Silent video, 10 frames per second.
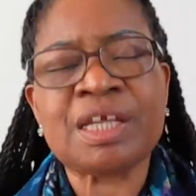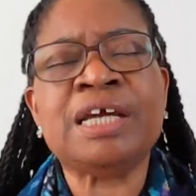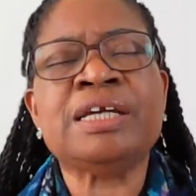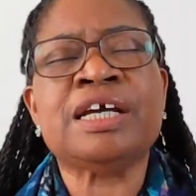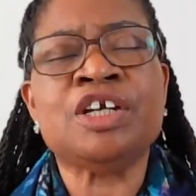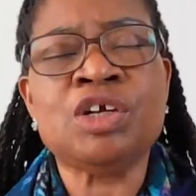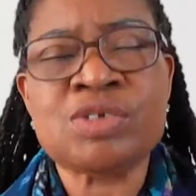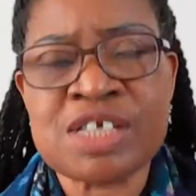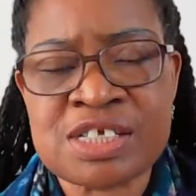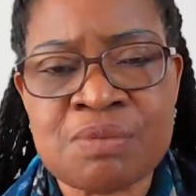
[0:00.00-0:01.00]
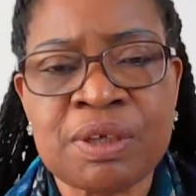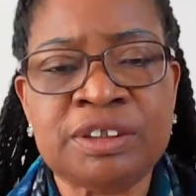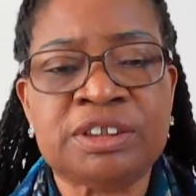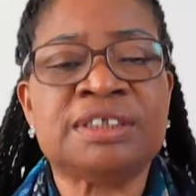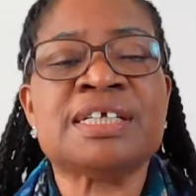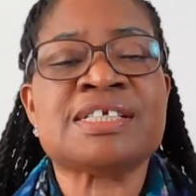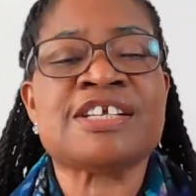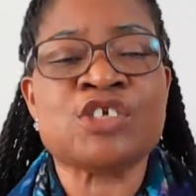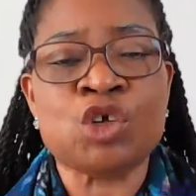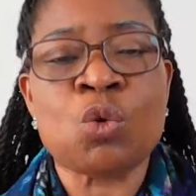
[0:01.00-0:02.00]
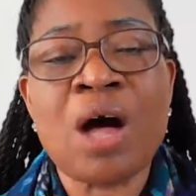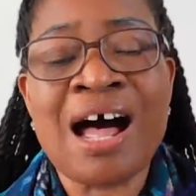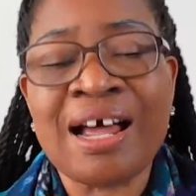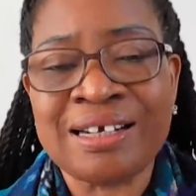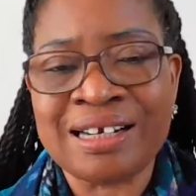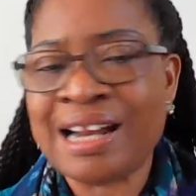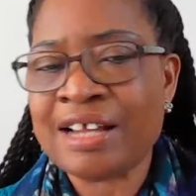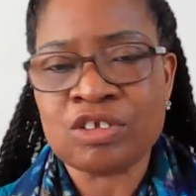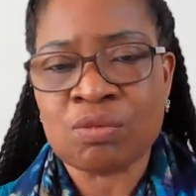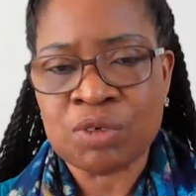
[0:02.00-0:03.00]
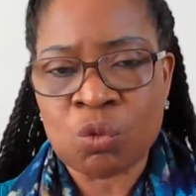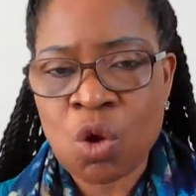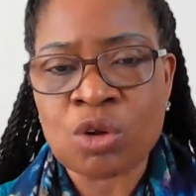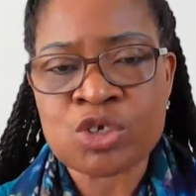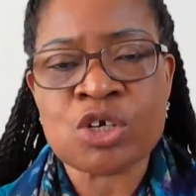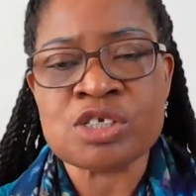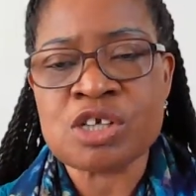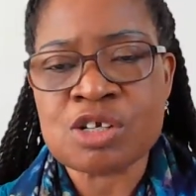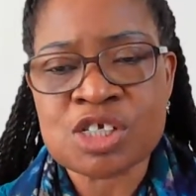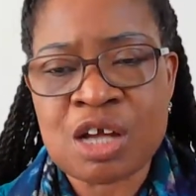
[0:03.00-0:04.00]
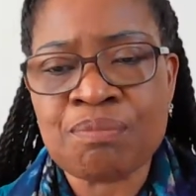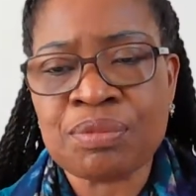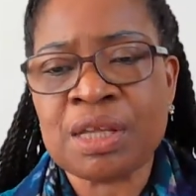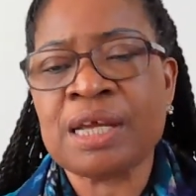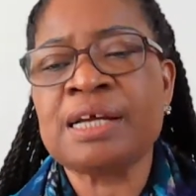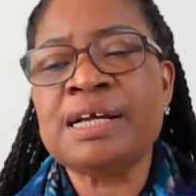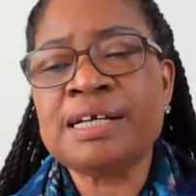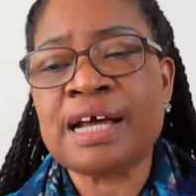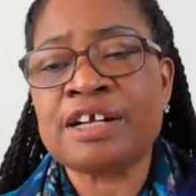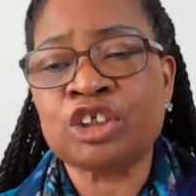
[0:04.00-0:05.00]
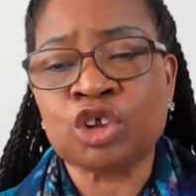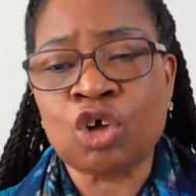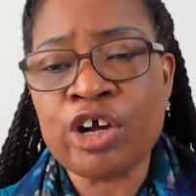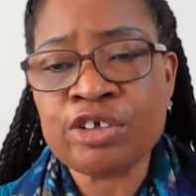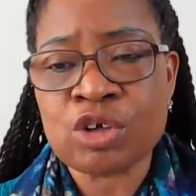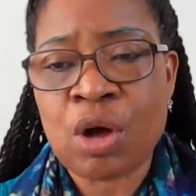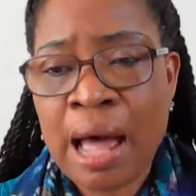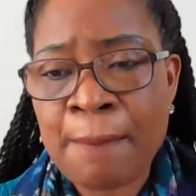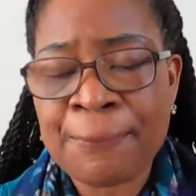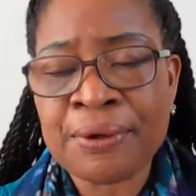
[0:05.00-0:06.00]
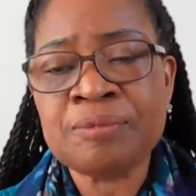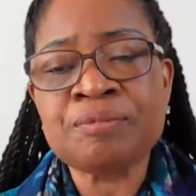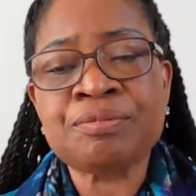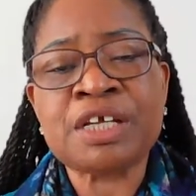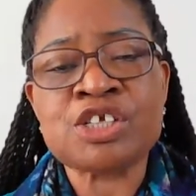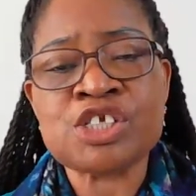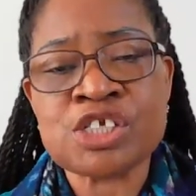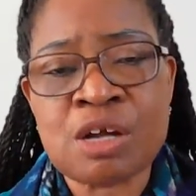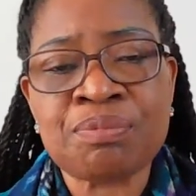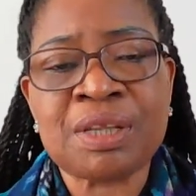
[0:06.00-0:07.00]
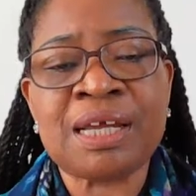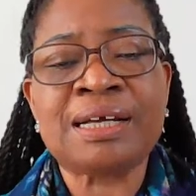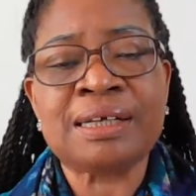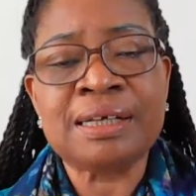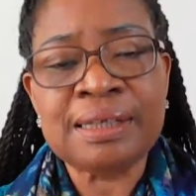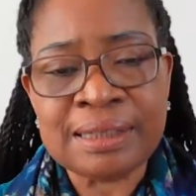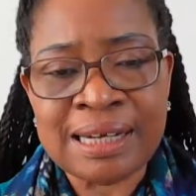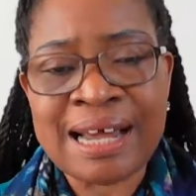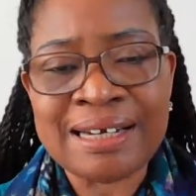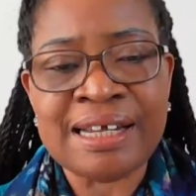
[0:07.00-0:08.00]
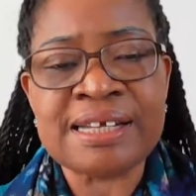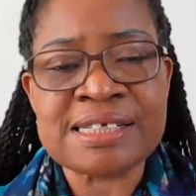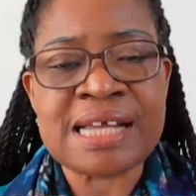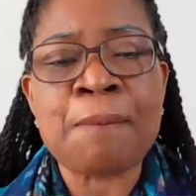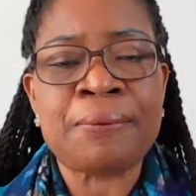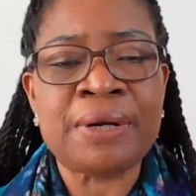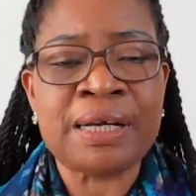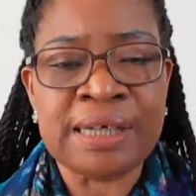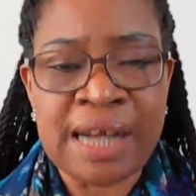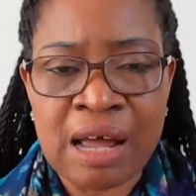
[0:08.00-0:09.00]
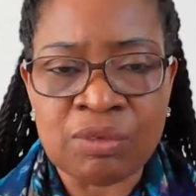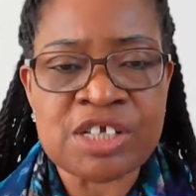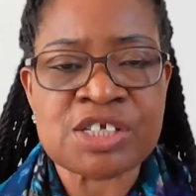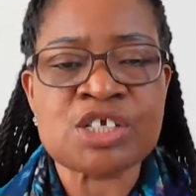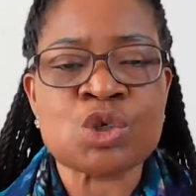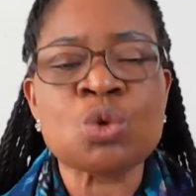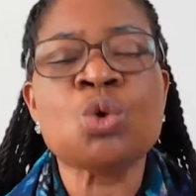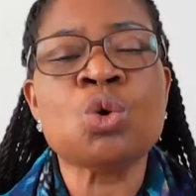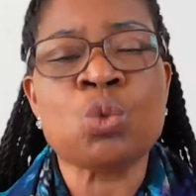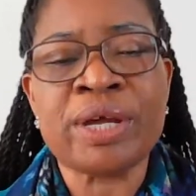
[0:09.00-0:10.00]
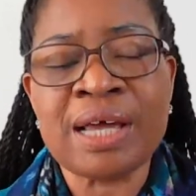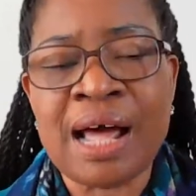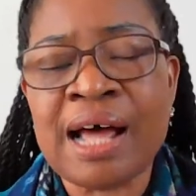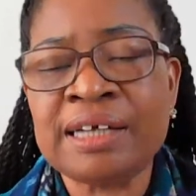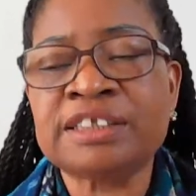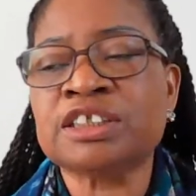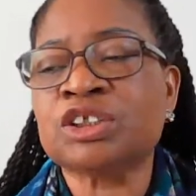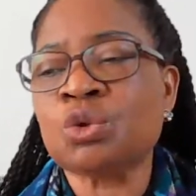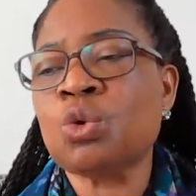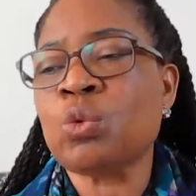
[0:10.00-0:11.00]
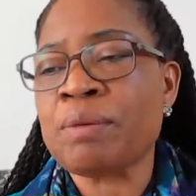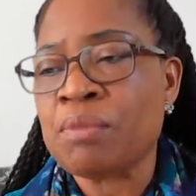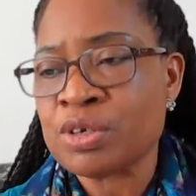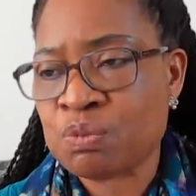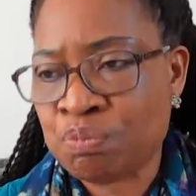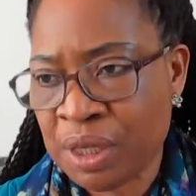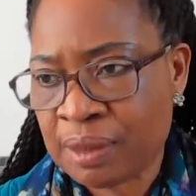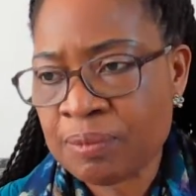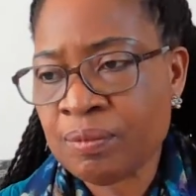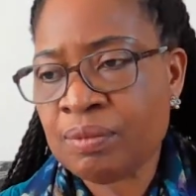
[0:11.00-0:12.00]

In the New Testament, Jesus says, you are the light of the world. So it's not something that is going to happen. It's something that is happening now. This is who we are. This is who we must be.